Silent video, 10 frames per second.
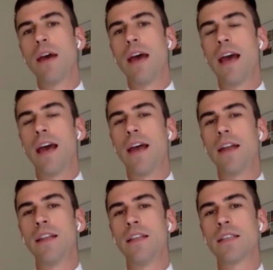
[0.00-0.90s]

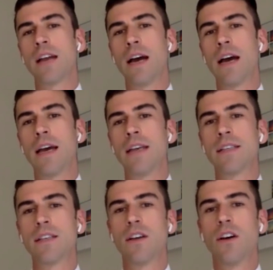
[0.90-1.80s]
And these
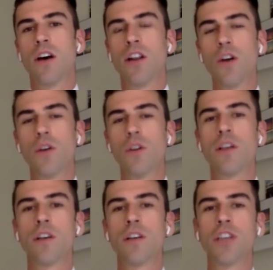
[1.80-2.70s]
guys unload
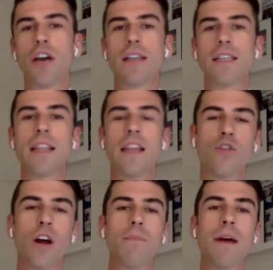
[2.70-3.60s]
their shots and then they
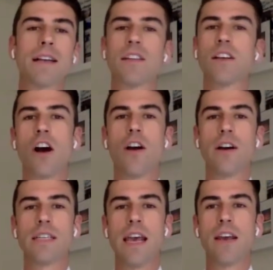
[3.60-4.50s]
run back to the car
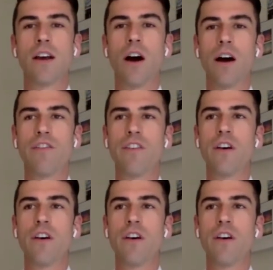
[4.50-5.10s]
and take off.